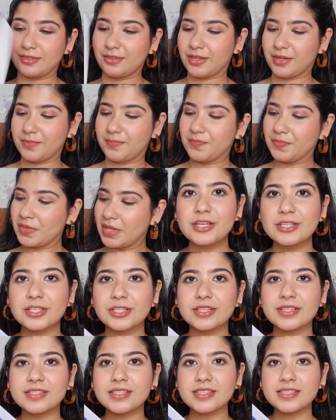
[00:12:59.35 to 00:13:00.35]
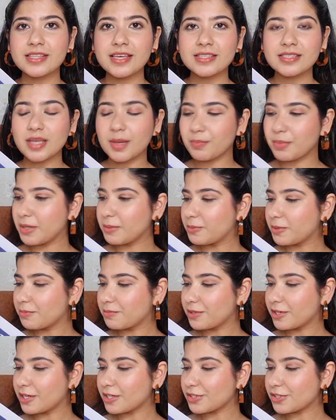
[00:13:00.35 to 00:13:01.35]
Okay, so this is the Supple
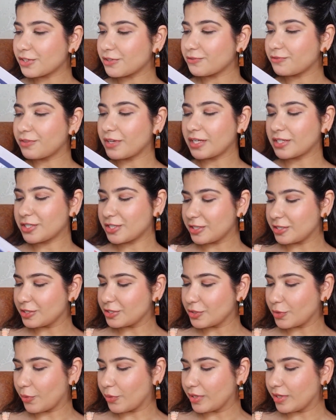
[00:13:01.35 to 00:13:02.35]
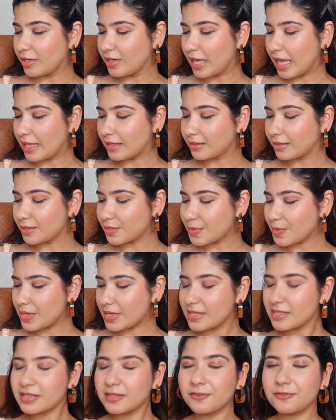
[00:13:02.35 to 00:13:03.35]
Preparation Facial Toner, and this
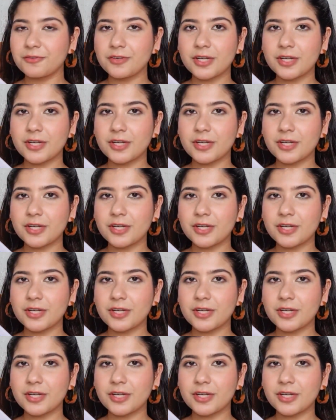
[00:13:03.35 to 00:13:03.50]
one is the